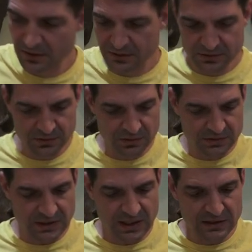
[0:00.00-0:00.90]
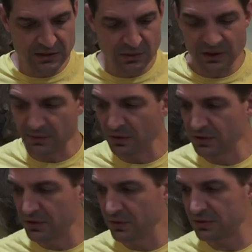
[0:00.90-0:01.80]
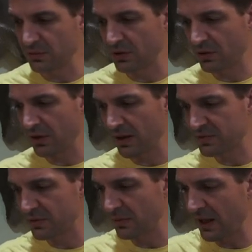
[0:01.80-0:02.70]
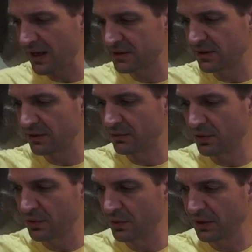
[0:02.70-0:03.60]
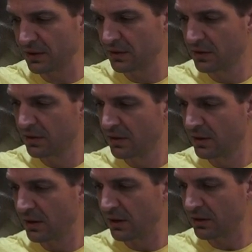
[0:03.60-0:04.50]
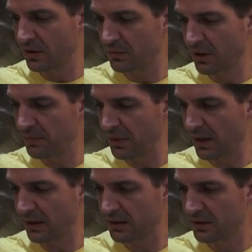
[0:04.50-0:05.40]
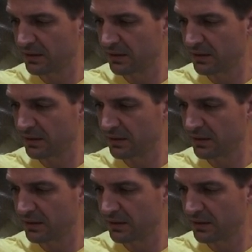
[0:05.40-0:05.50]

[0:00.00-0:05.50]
screws, and you know what I'm going to do is I'm going to grab some Loctite real quick and come right back.